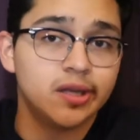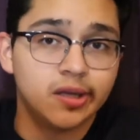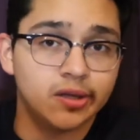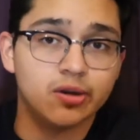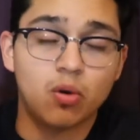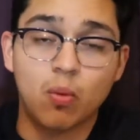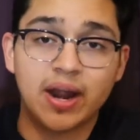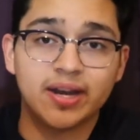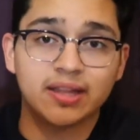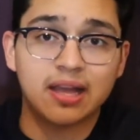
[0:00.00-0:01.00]
You know, why
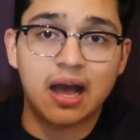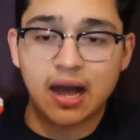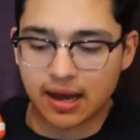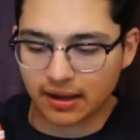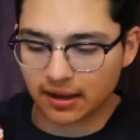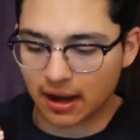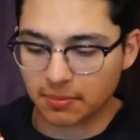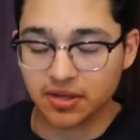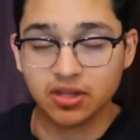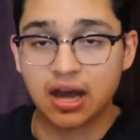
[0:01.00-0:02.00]
not the high? I
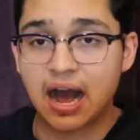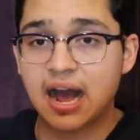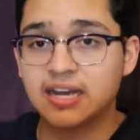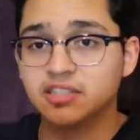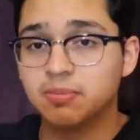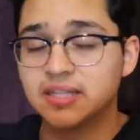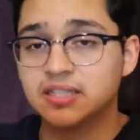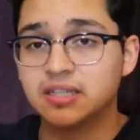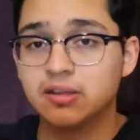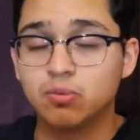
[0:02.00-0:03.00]
mean, the high is
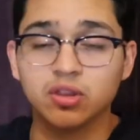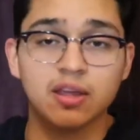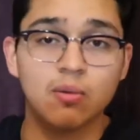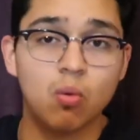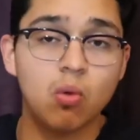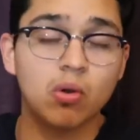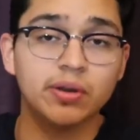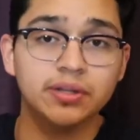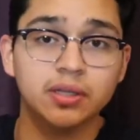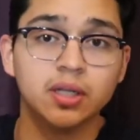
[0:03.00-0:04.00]
basically what they wore, and